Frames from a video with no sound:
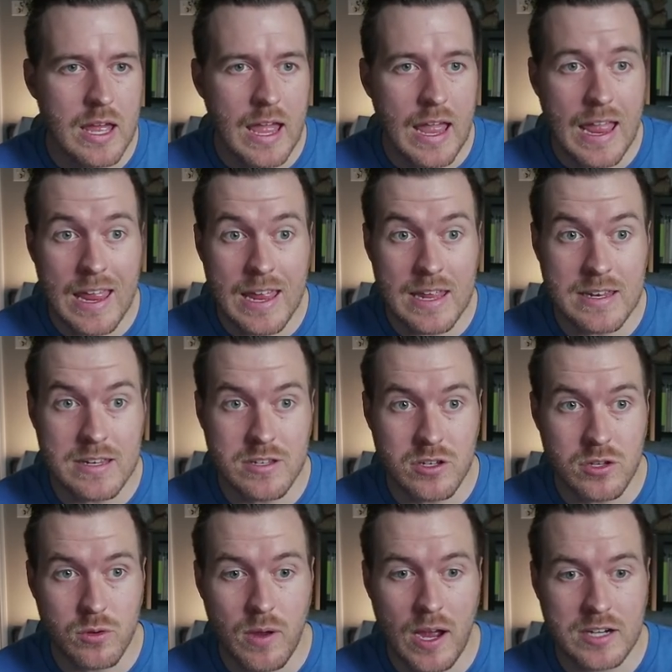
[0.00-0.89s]
And
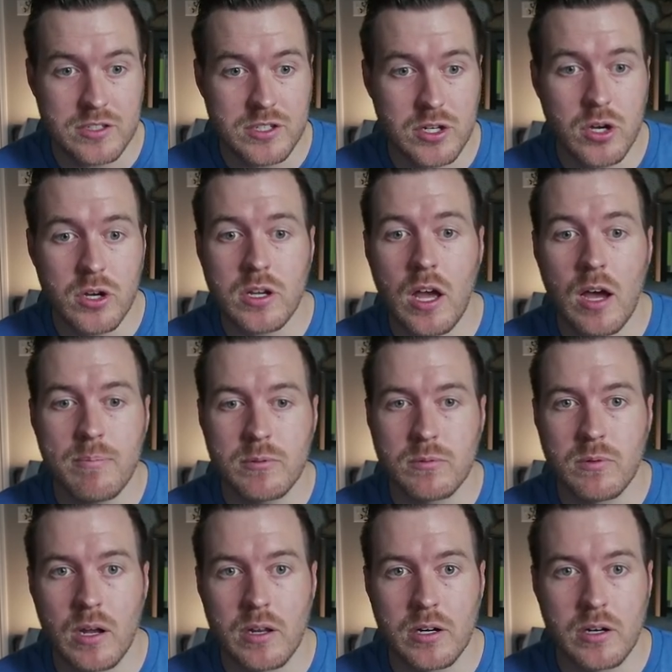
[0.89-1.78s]
you actually hook up a
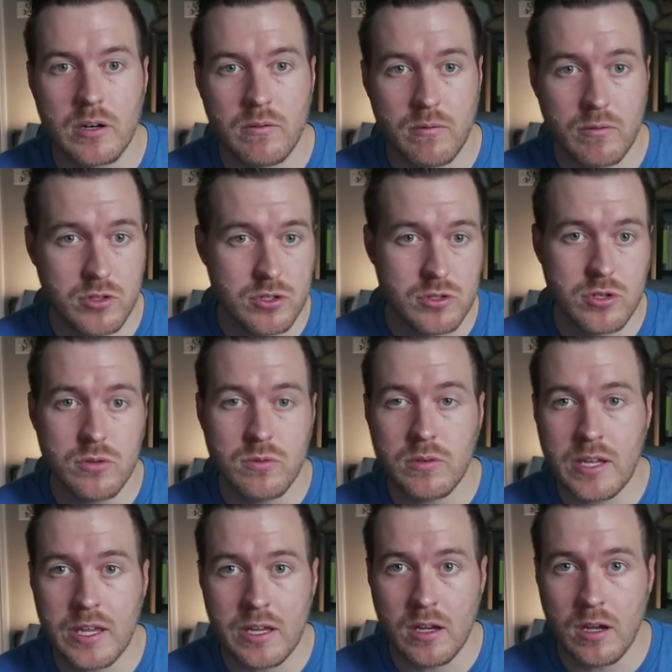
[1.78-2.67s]
runner to
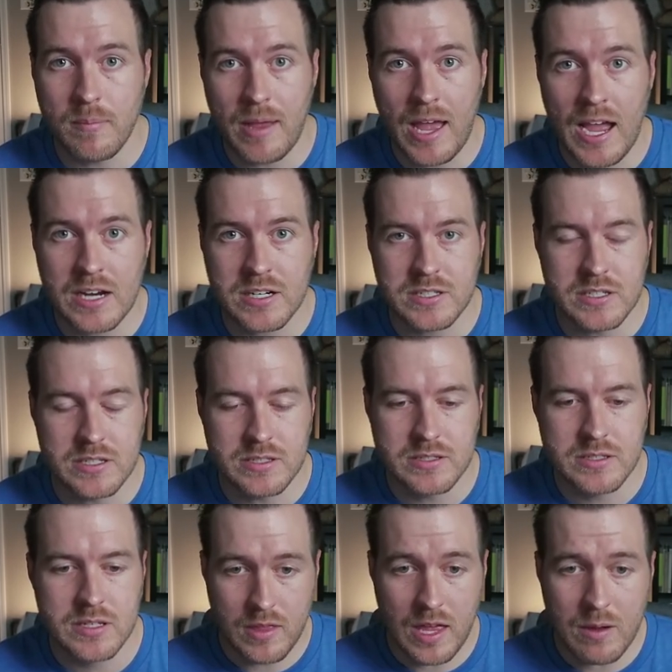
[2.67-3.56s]
GitHub
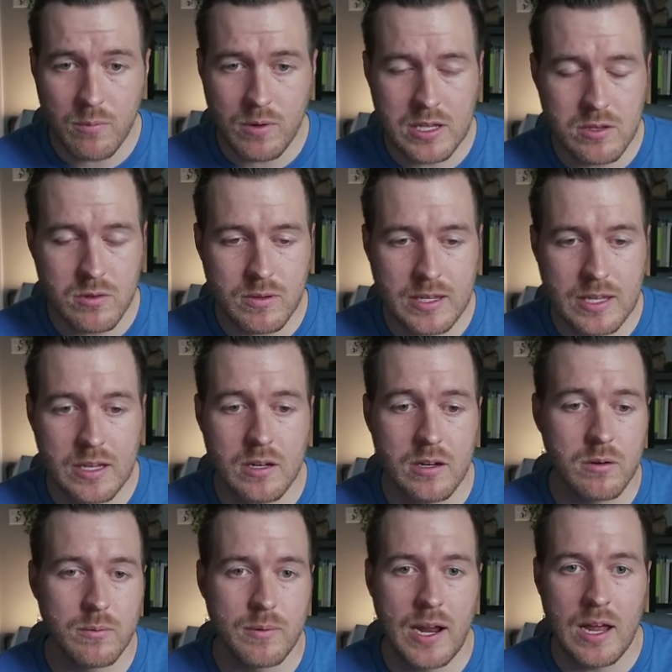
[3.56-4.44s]
Actions. That way you get
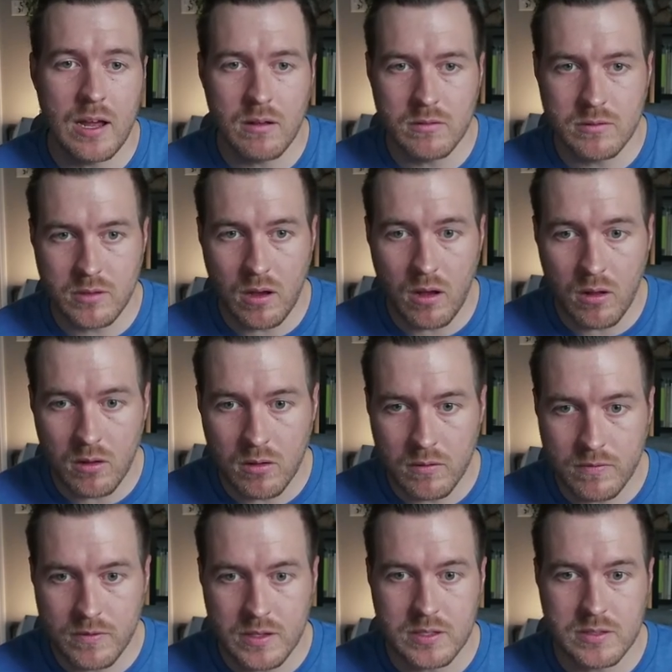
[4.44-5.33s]
around all
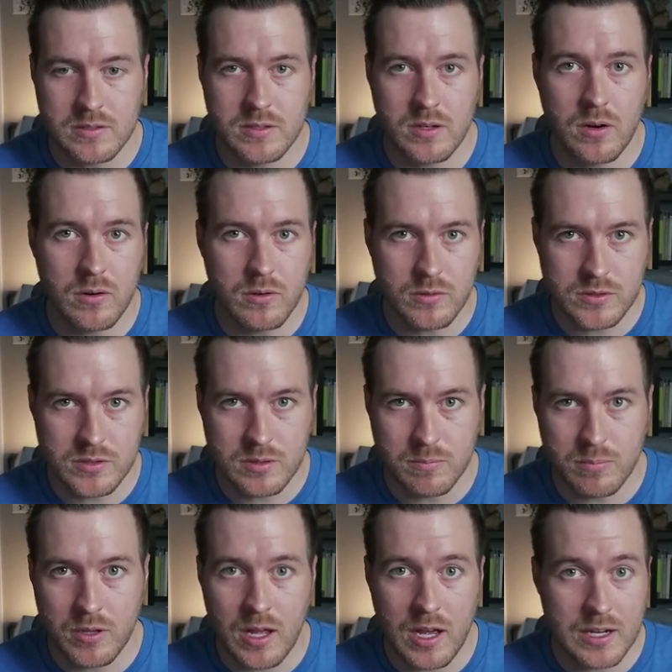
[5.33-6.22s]
of these hurdles or
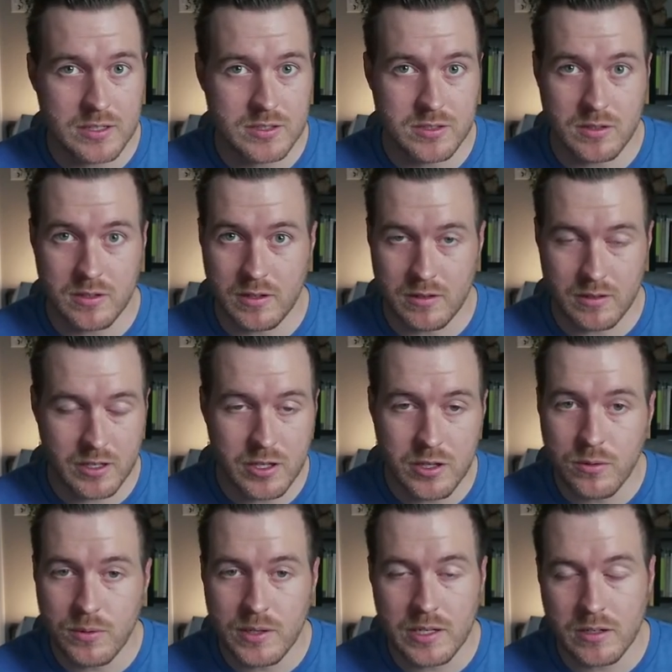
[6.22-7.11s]
blocks or
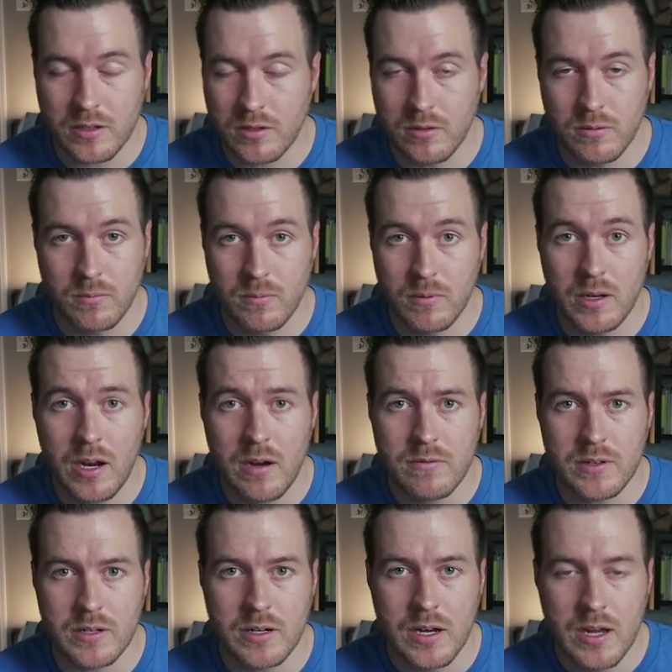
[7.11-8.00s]
queuing or
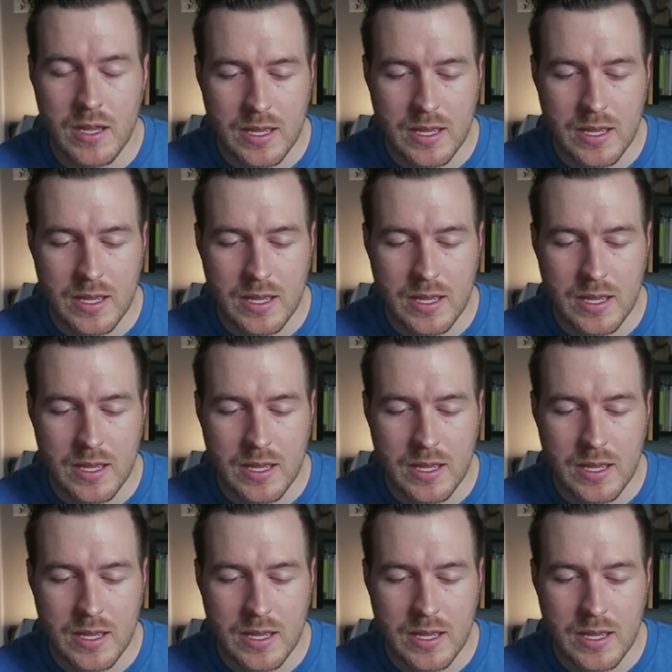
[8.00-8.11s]
whatever.